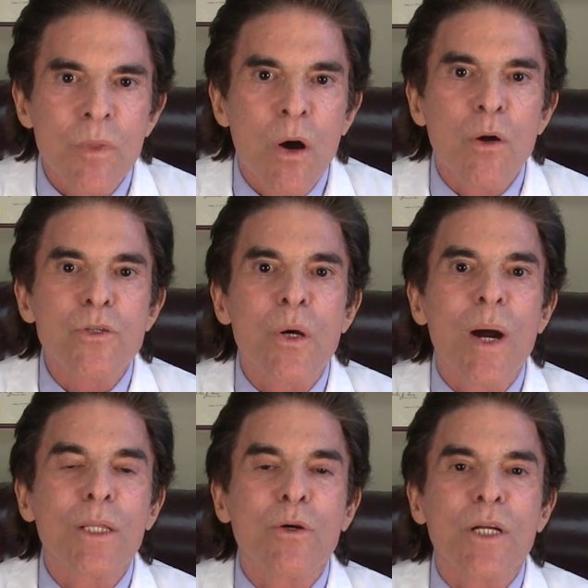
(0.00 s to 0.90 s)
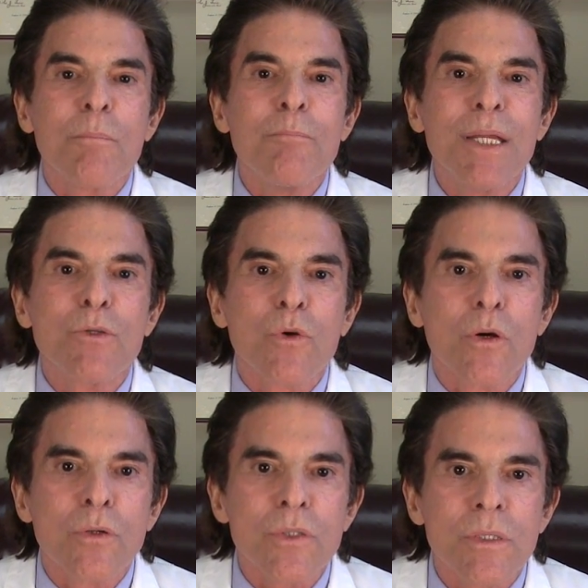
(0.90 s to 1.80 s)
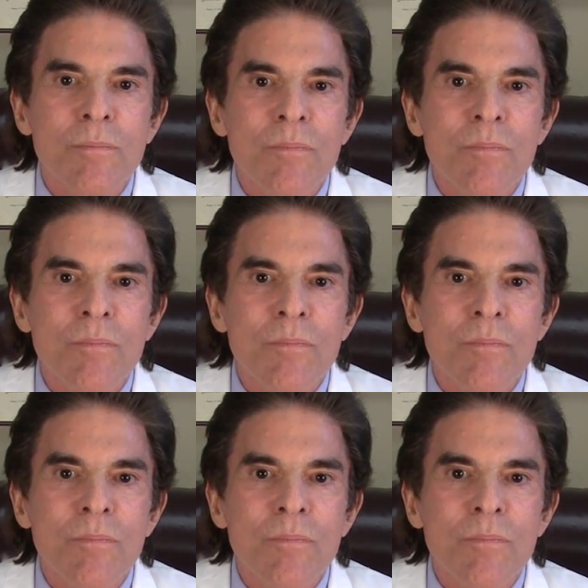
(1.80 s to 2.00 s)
Also, I look at minerals.